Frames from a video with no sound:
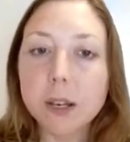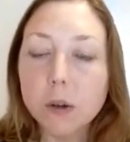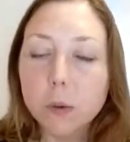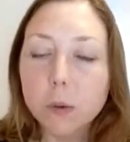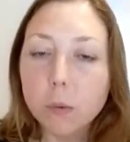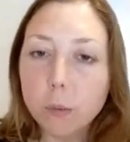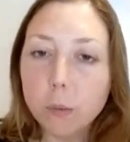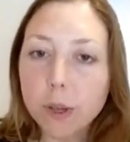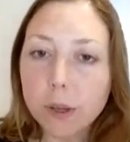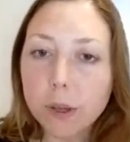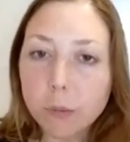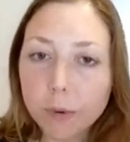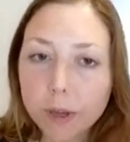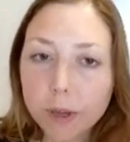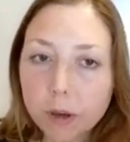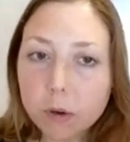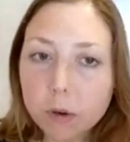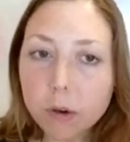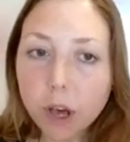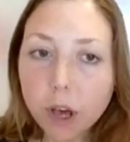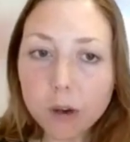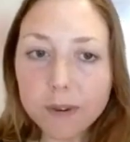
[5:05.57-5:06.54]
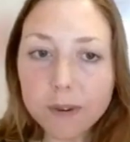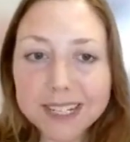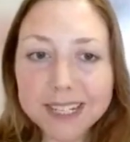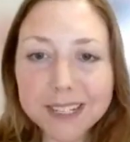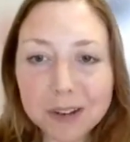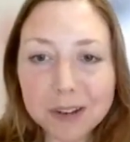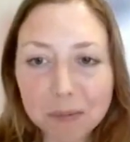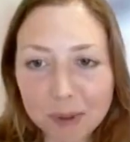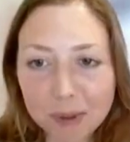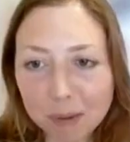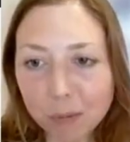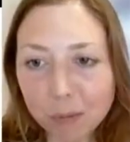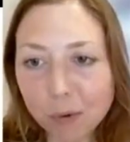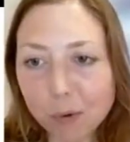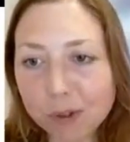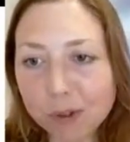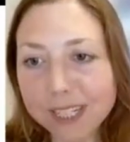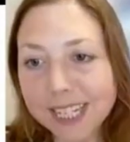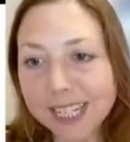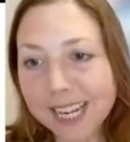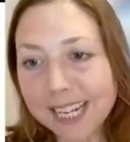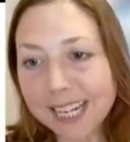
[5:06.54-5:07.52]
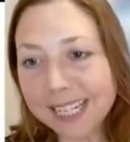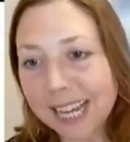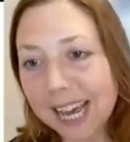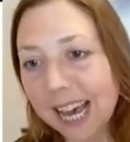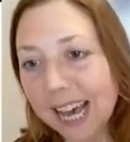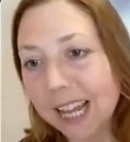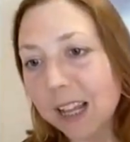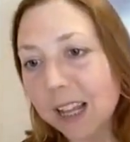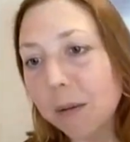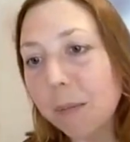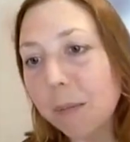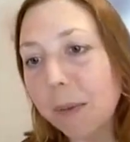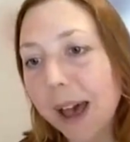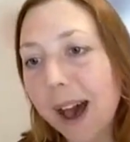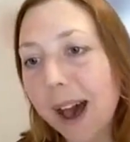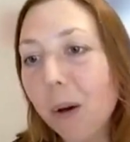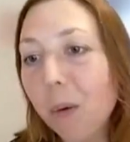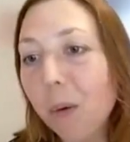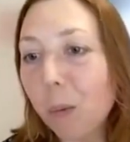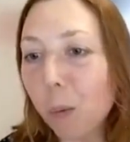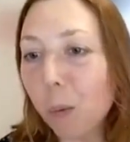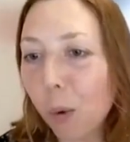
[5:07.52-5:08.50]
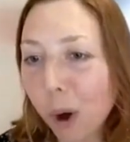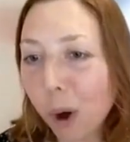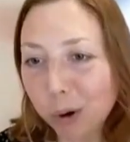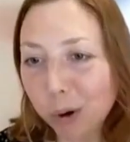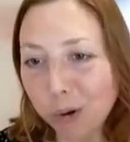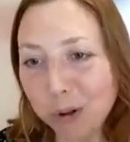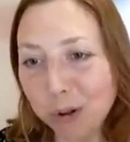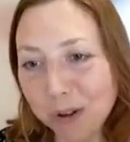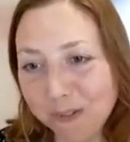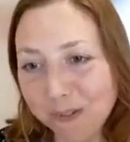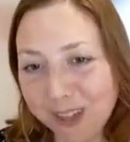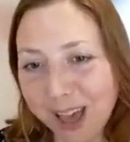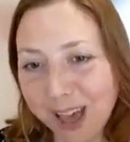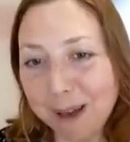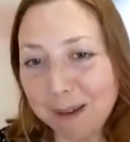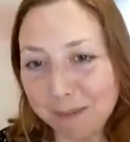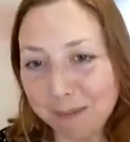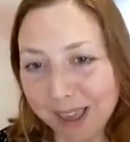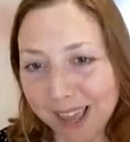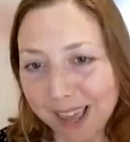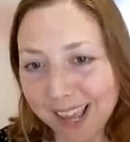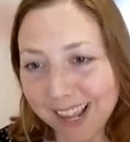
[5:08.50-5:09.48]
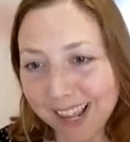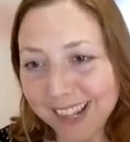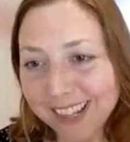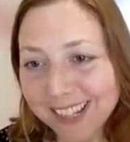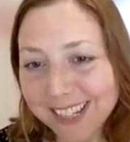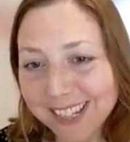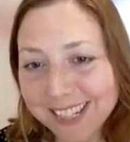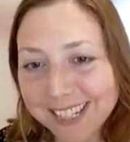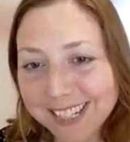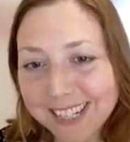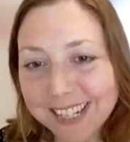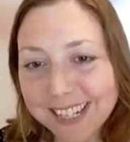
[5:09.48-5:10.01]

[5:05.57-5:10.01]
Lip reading: So we will go into a bit more detail about what all of that means.